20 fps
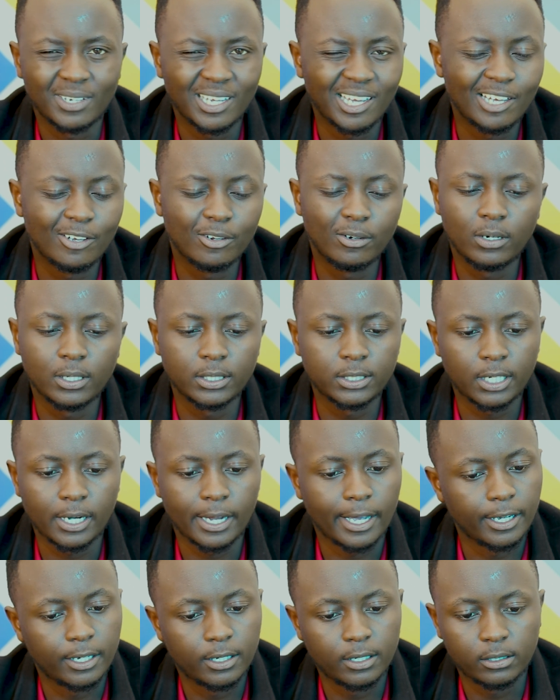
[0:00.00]
I always
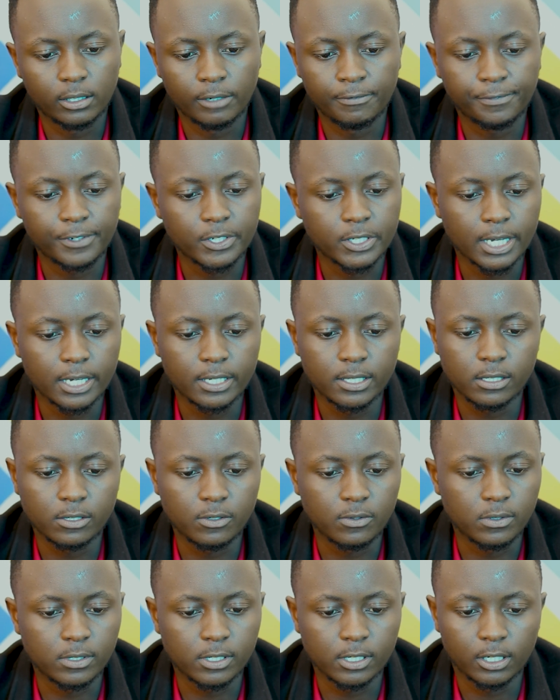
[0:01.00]
like
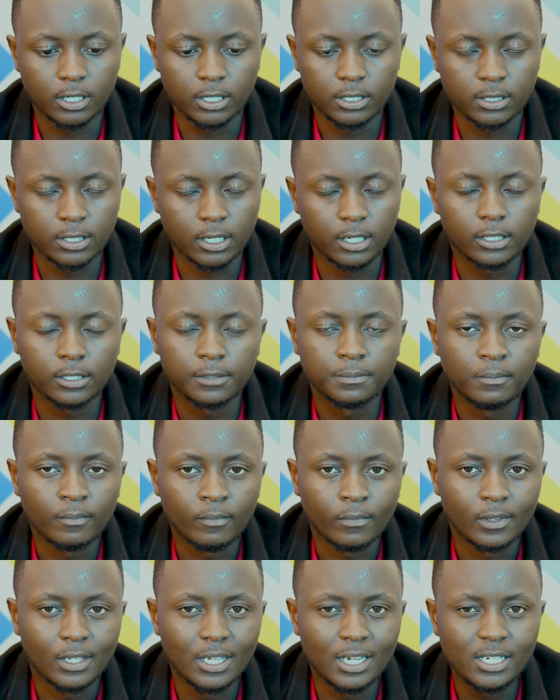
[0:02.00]
emphasizing to traders that
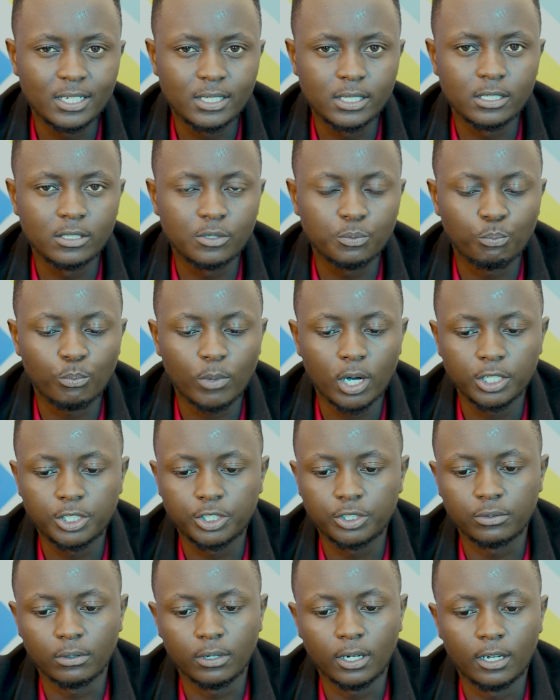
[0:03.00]
there isn't
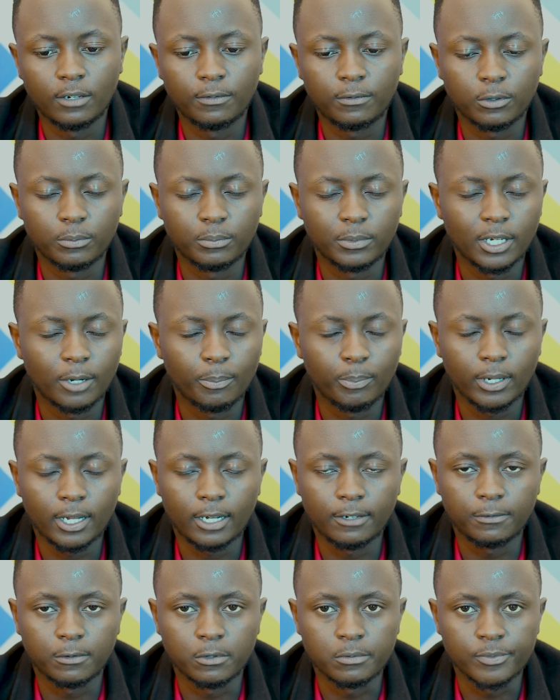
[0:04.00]
much to learn from their
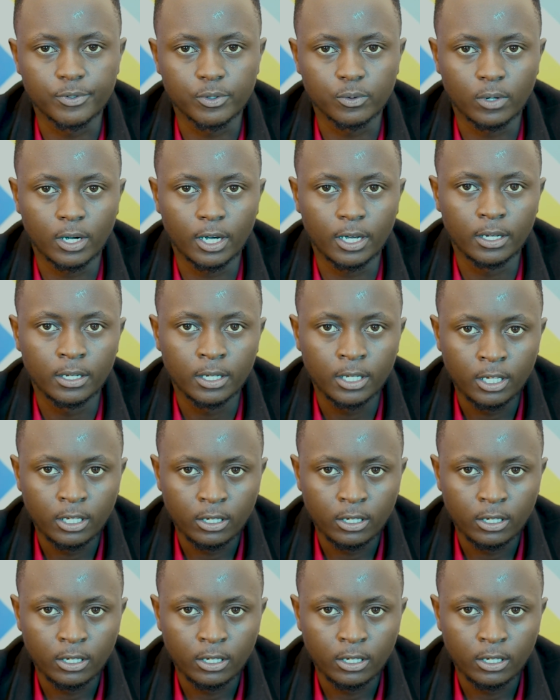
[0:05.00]
platforms. Why?